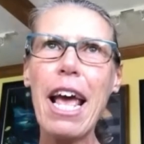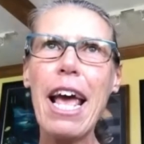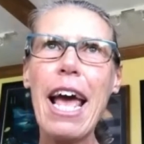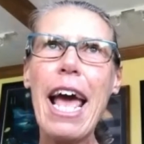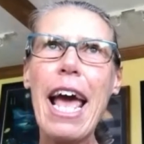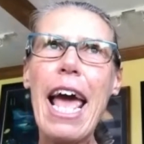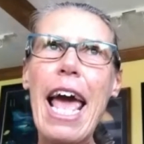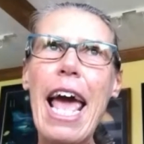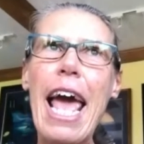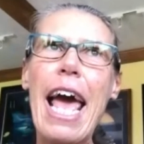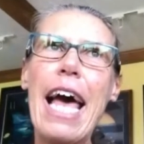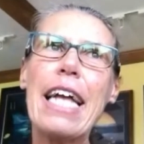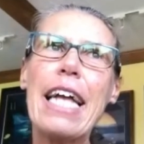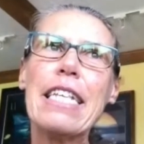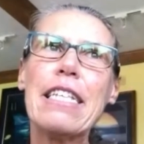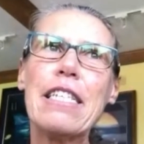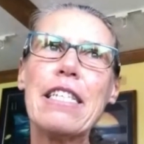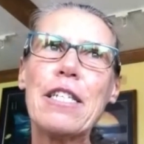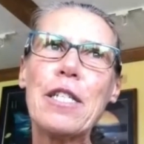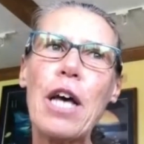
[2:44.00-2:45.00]

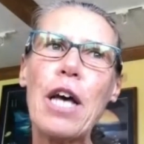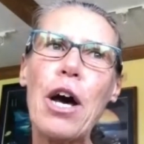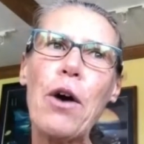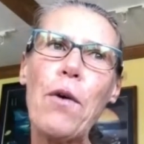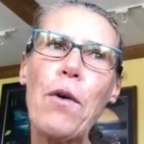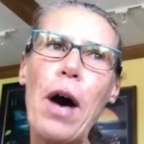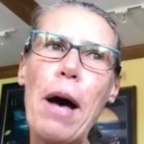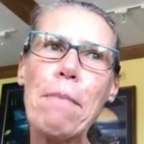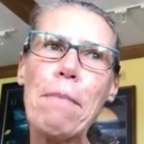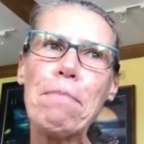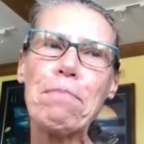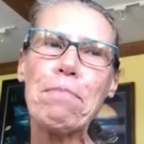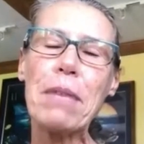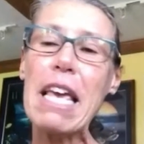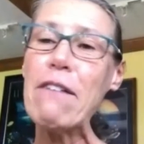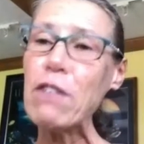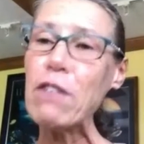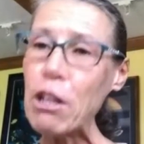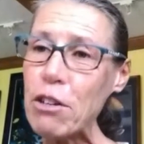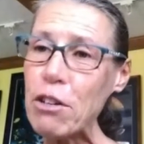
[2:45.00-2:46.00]
And so
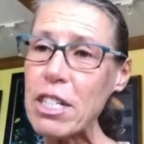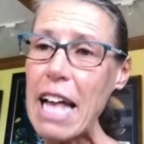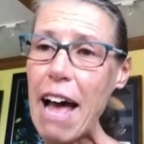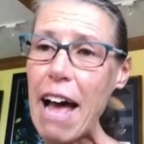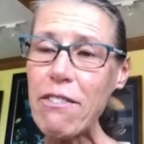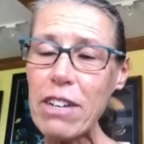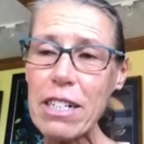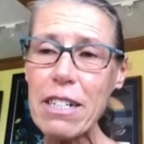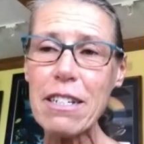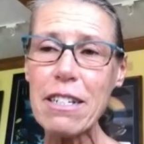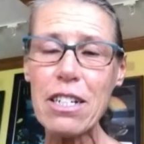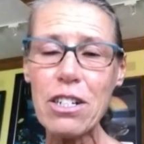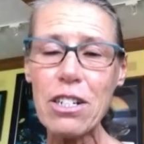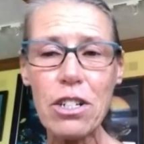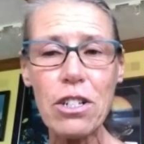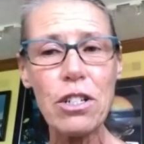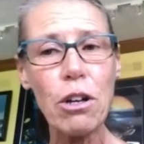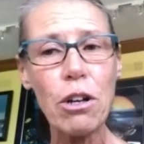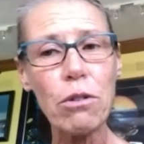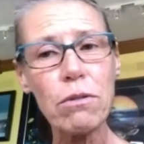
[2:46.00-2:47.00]
even though staffing
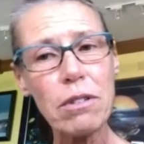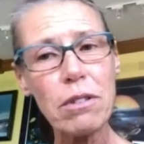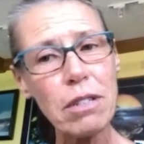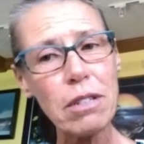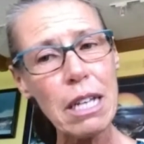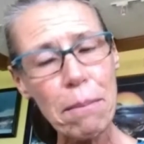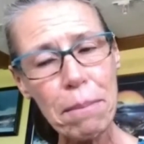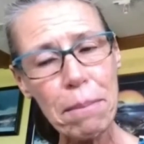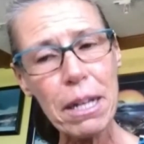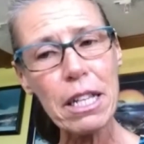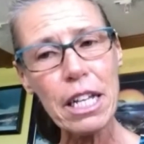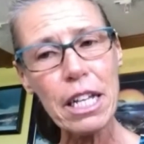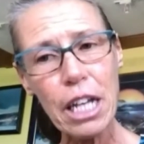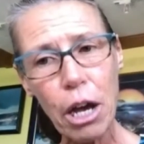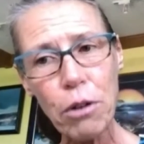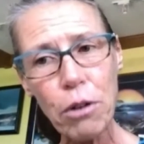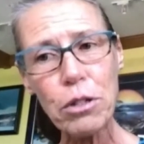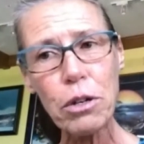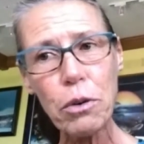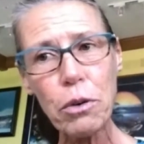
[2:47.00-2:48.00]
decisions don't typically
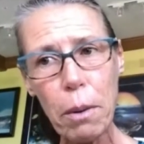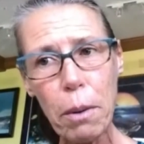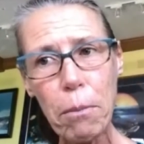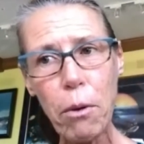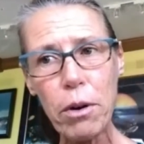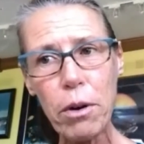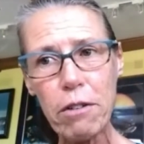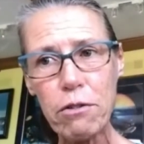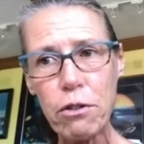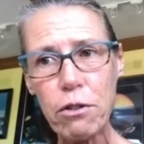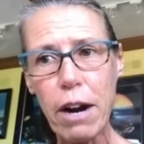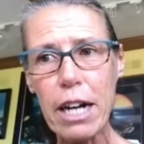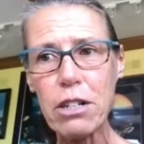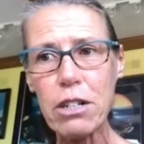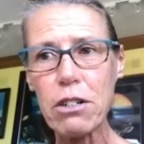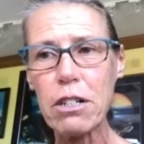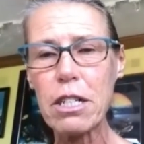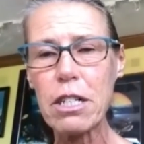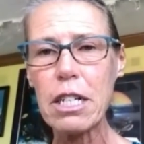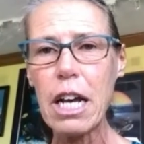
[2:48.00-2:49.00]
go to a board of
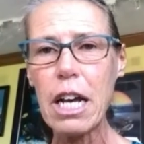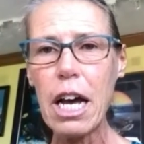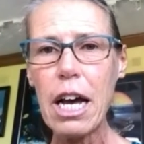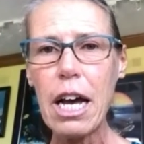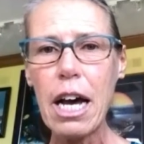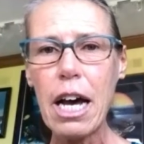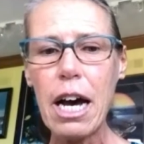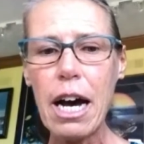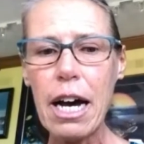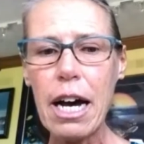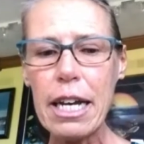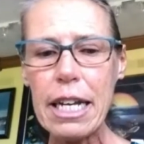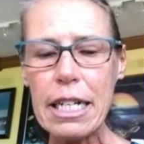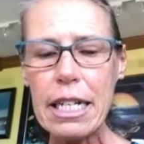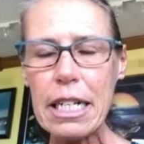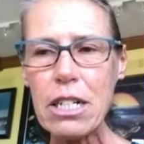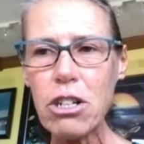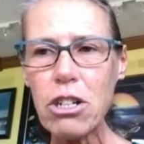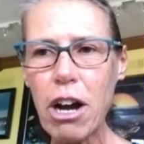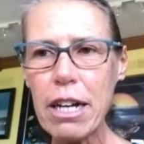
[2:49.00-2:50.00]
directors, he
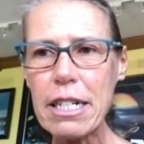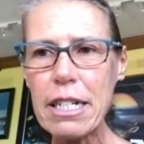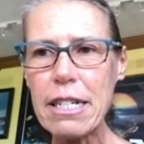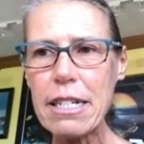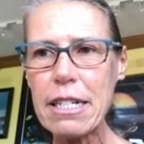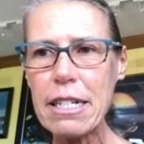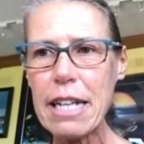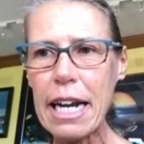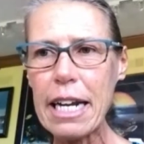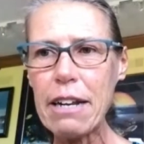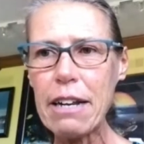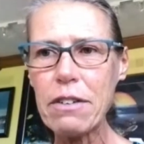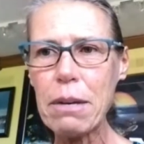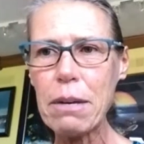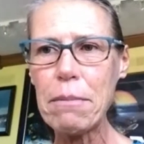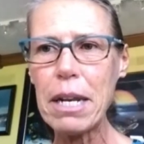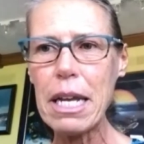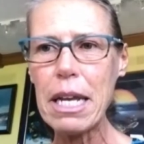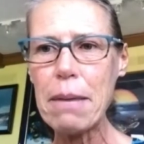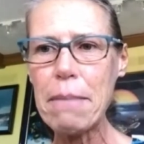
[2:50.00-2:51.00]
did talk to his executive
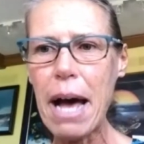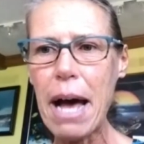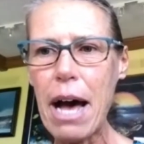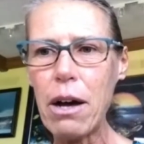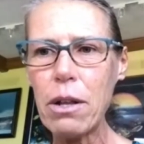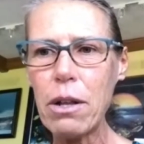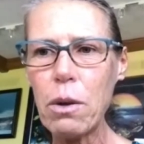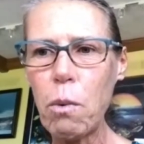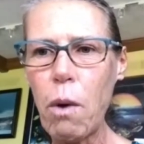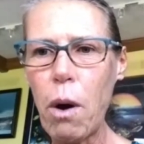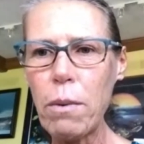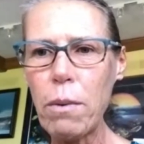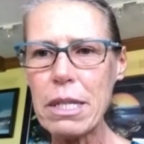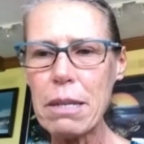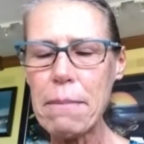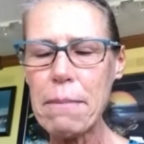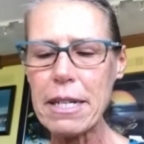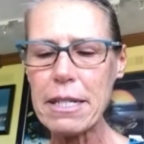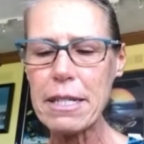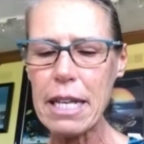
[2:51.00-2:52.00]
committee about what was the
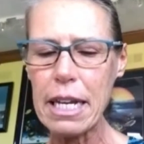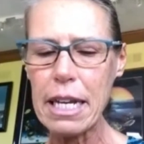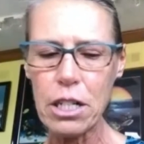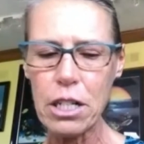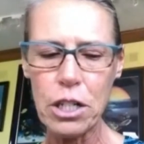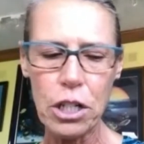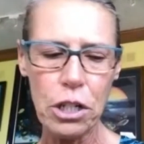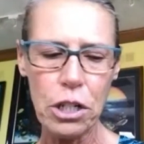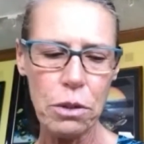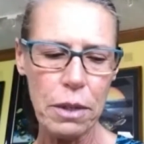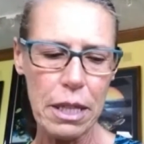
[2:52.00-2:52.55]
best thing to do.